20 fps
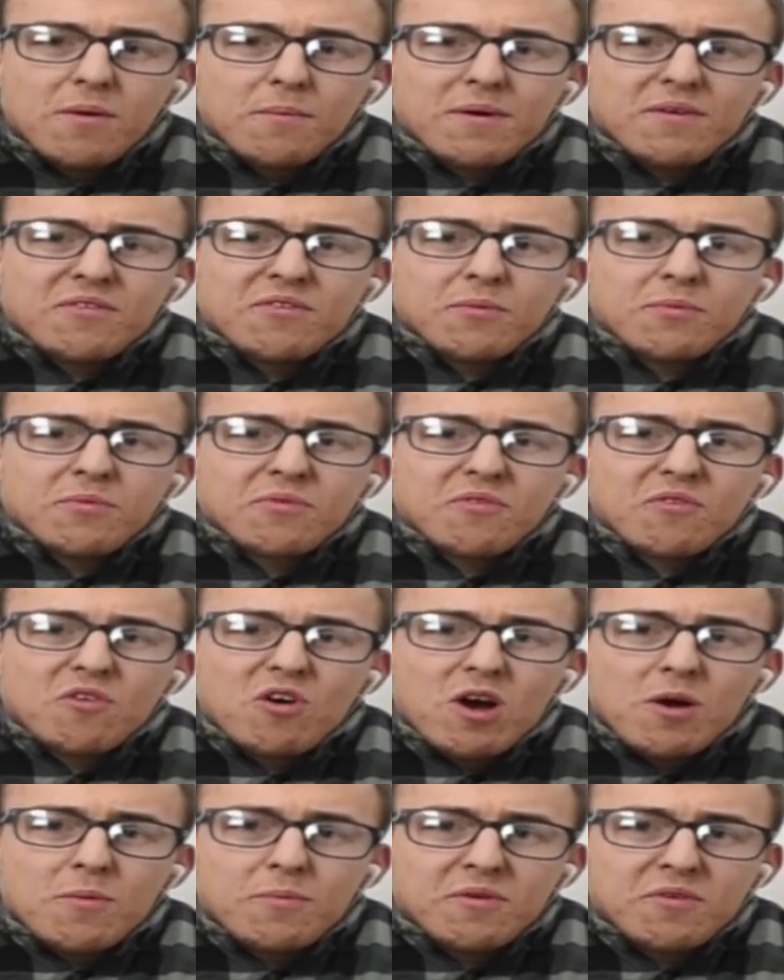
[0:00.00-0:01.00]
My
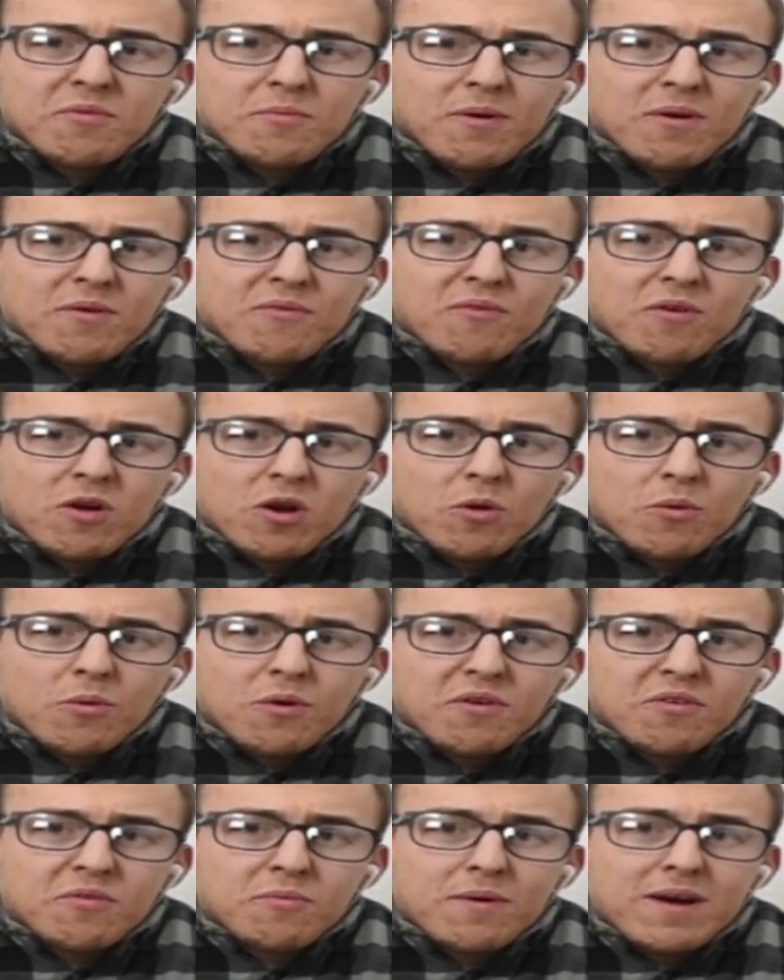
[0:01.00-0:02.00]
subscribers, my
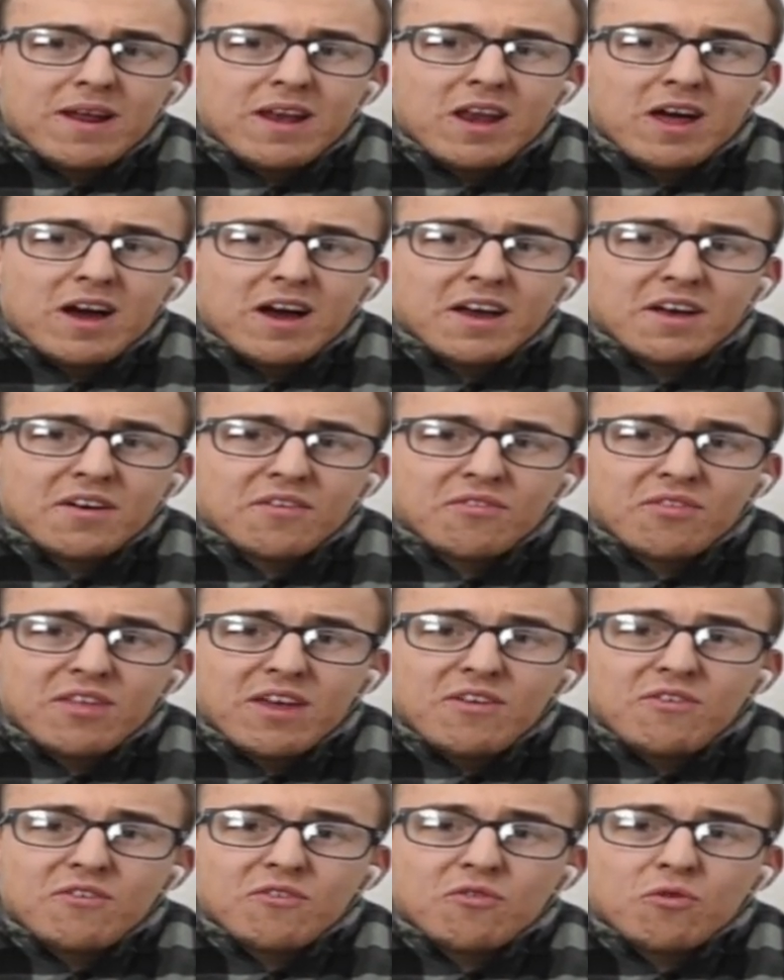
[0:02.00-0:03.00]
followers, my likes,
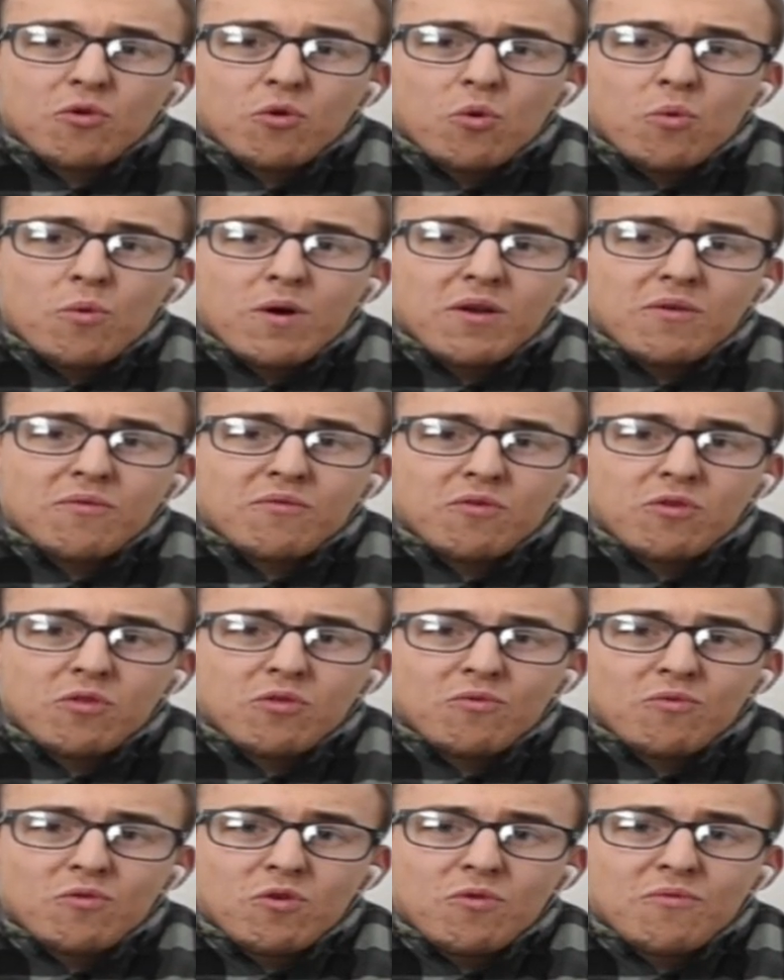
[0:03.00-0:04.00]
they just all went through
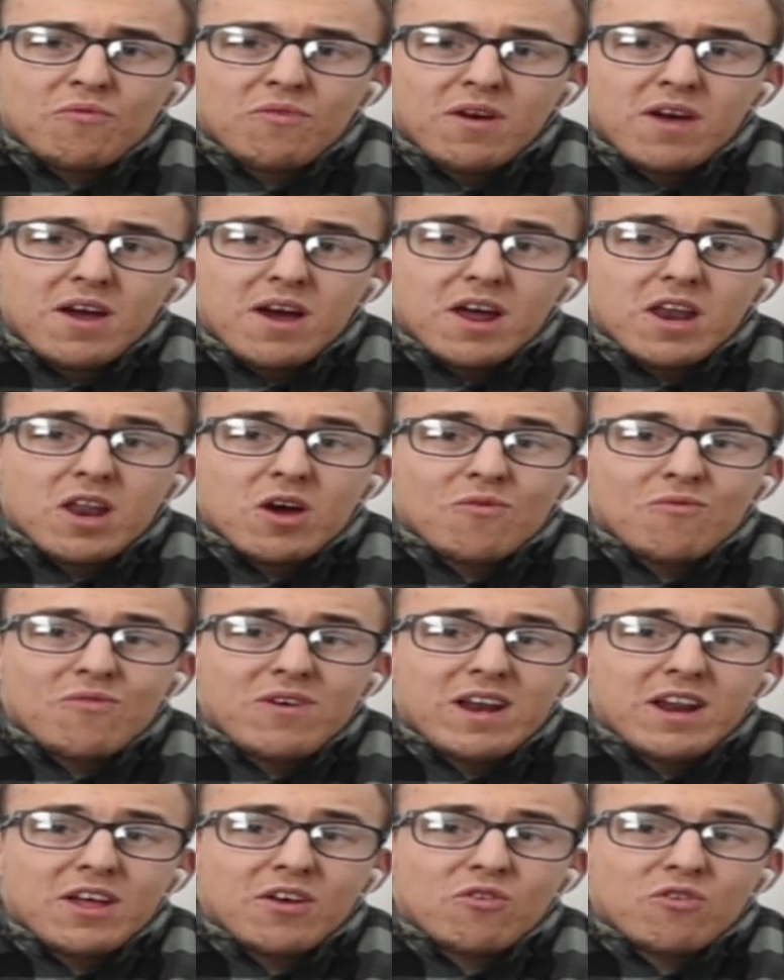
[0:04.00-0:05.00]
the roof, and I'm
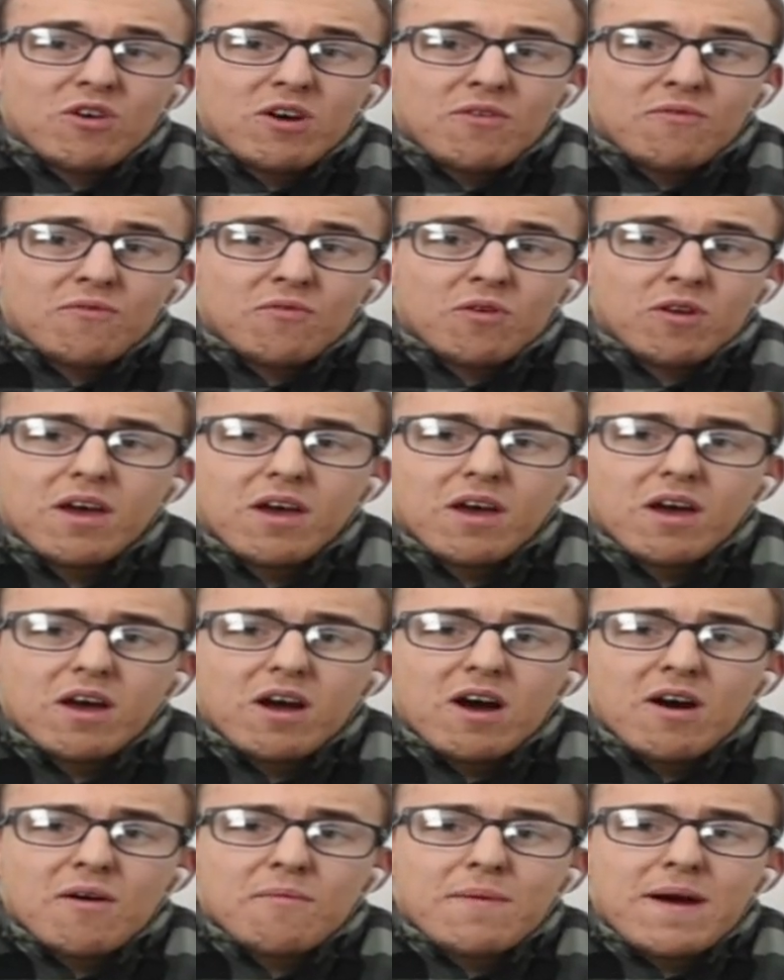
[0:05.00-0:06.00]
really grateful.
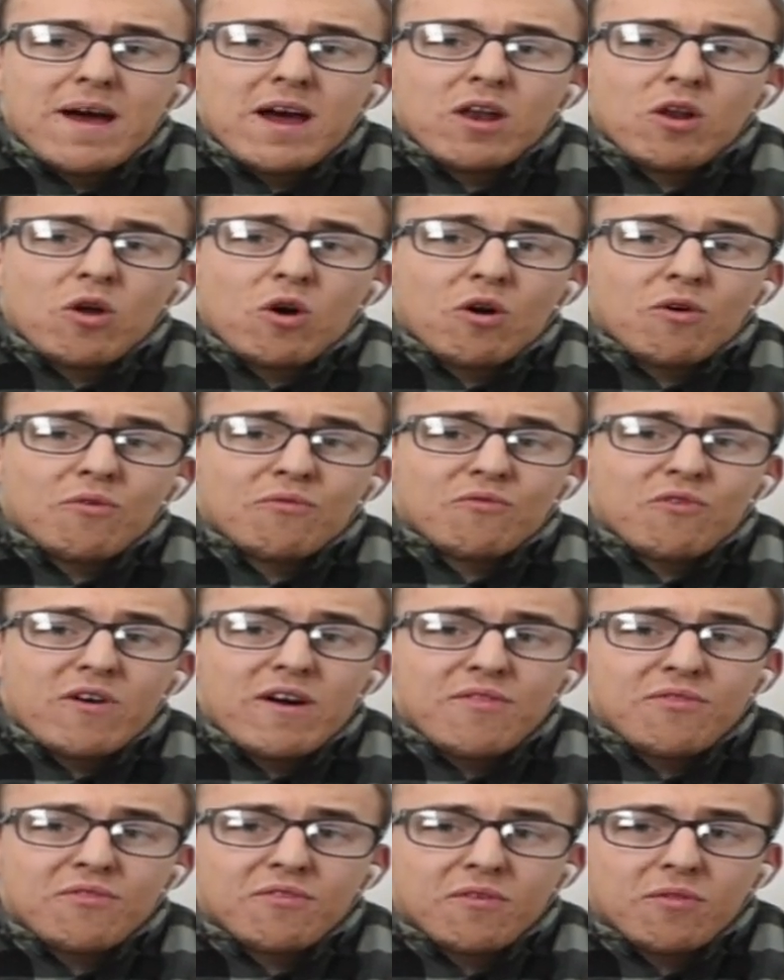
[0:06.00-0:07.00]
I've met a lot of
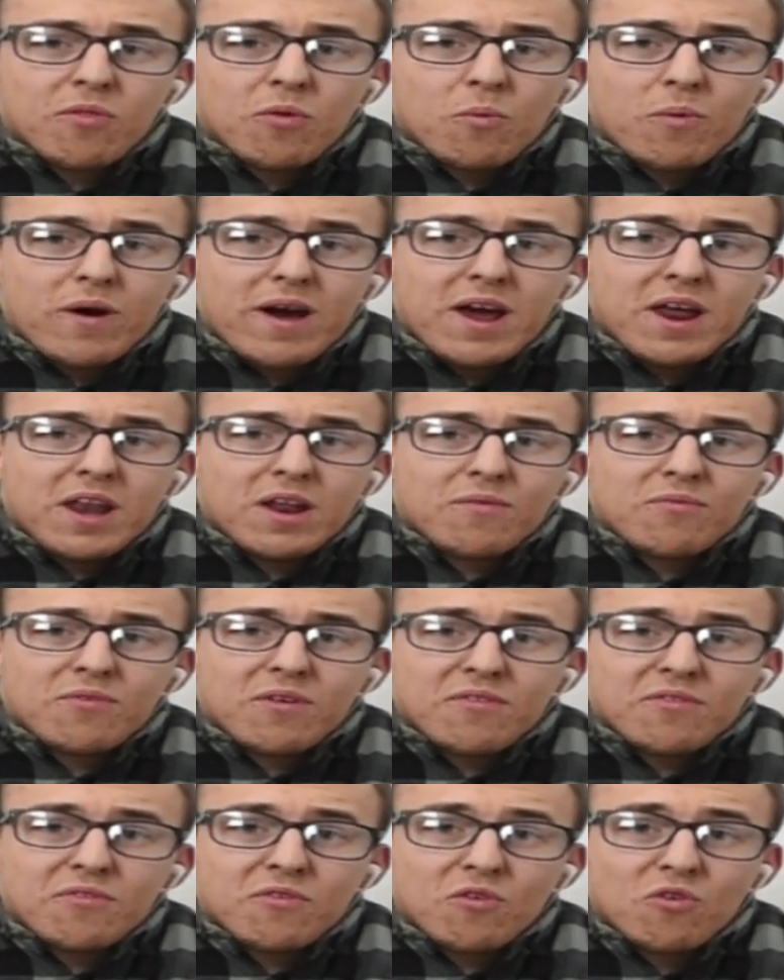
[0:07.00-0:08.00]
friends on the way, and I've
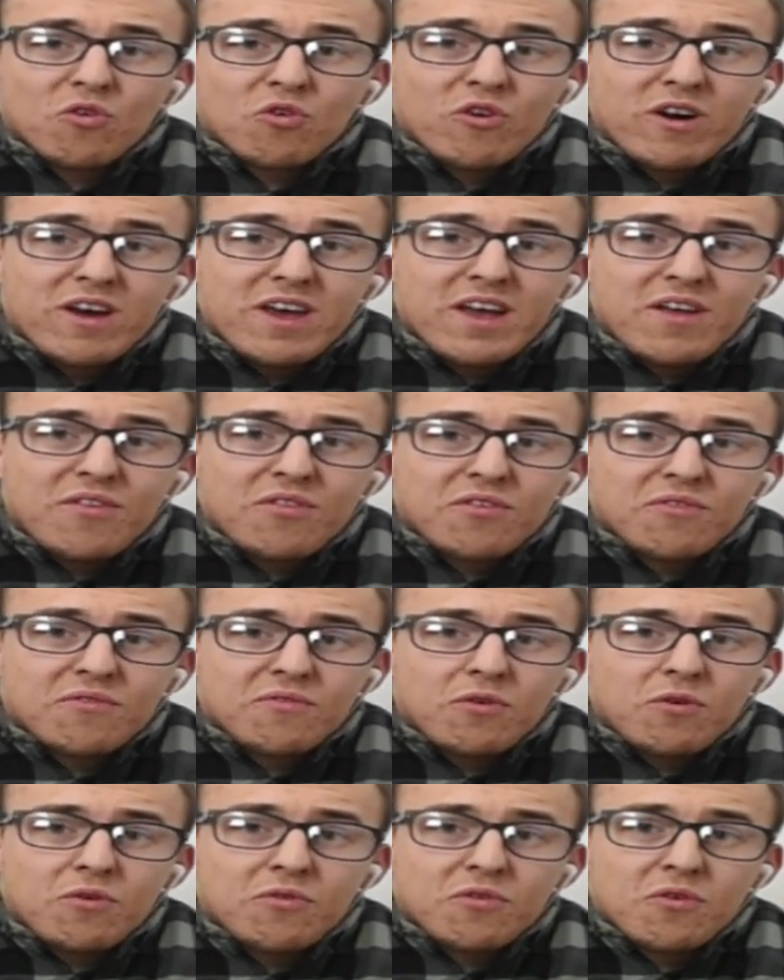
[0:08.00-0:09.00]
done some great
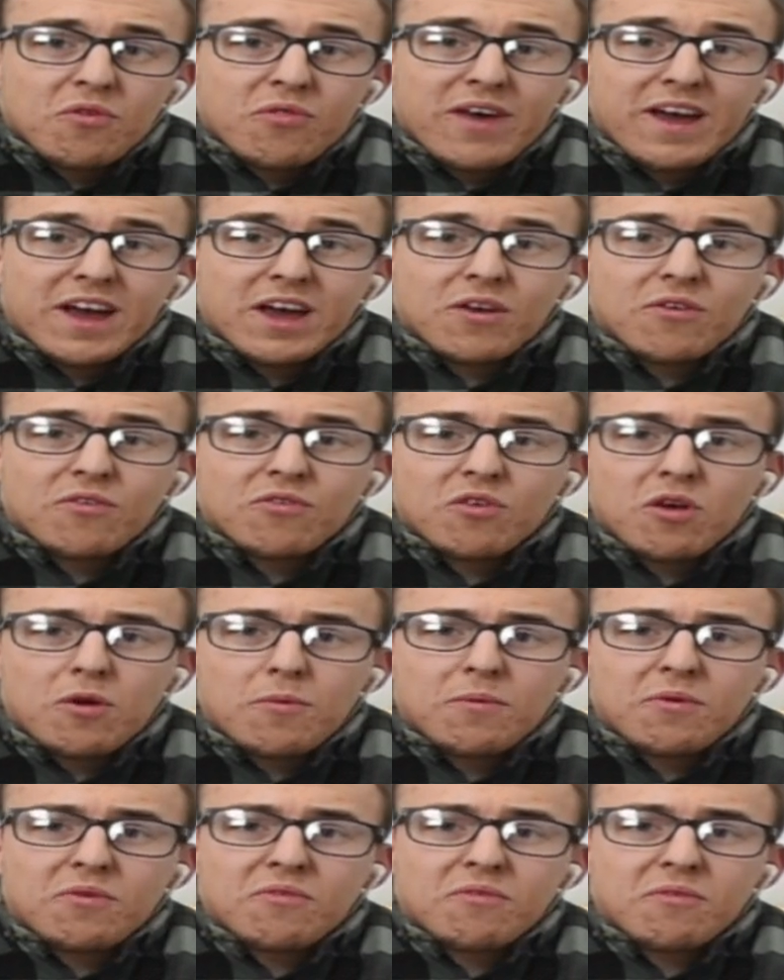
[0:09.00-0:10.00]
interviews, so thank you
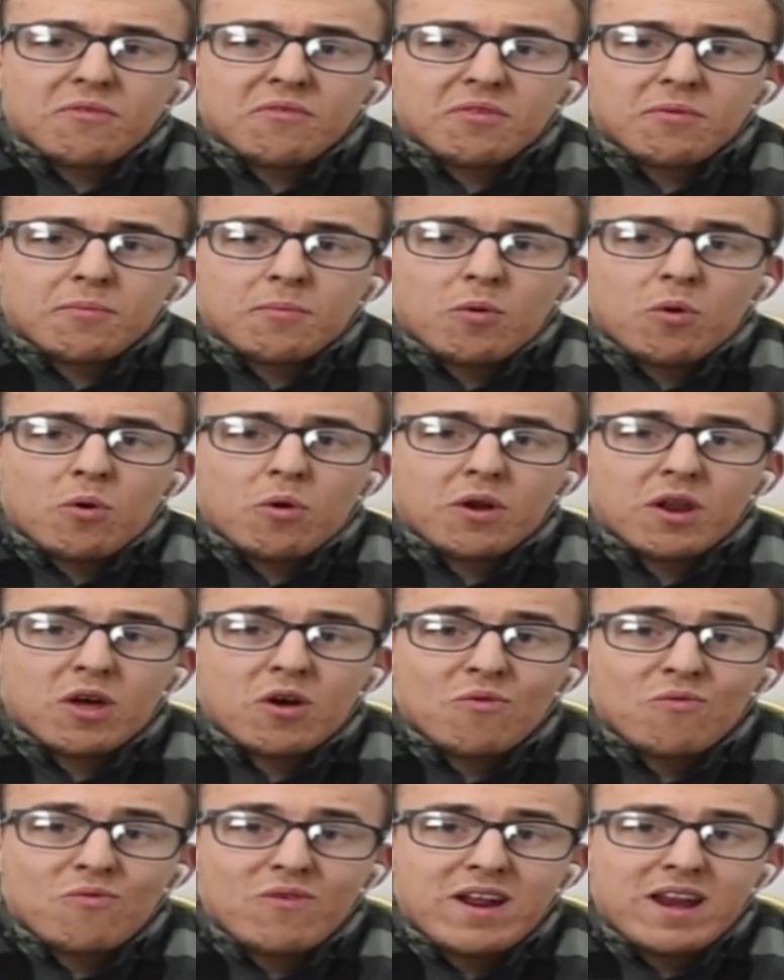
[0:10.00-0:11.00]
so much for your support, and
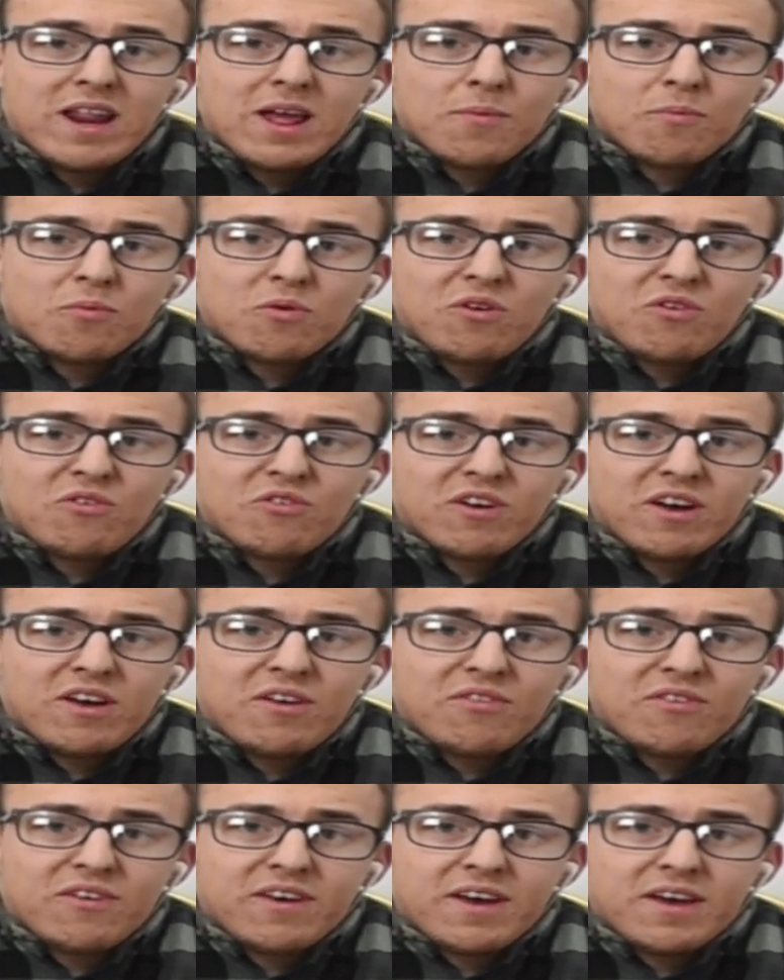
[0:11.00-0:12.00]
I really
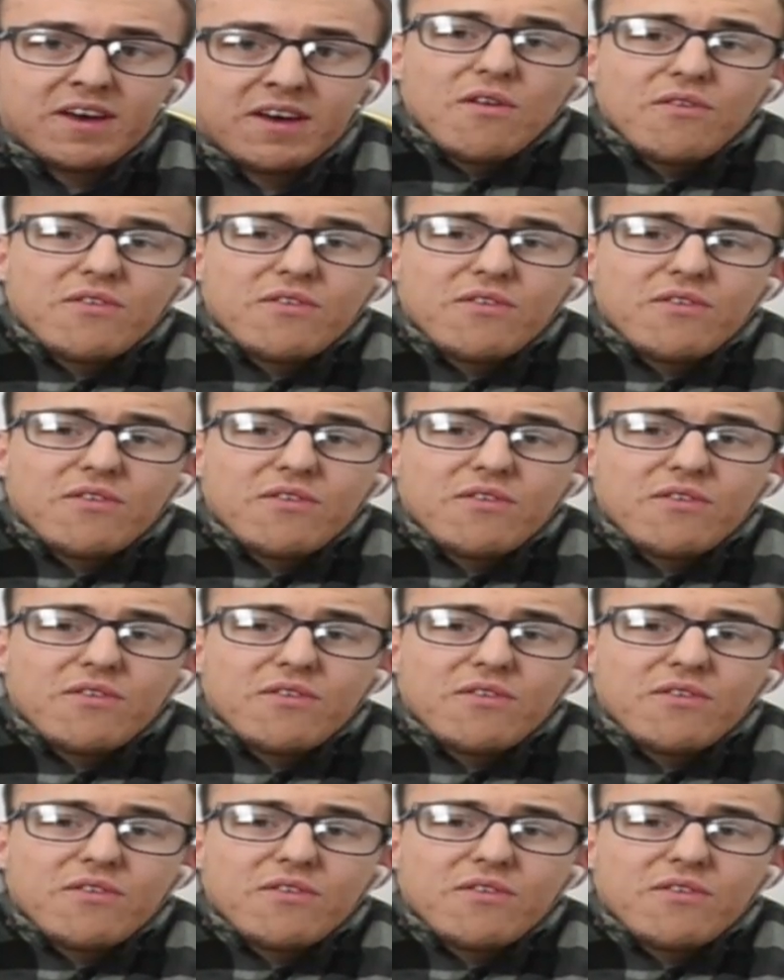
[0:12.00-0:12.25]
appreciate it.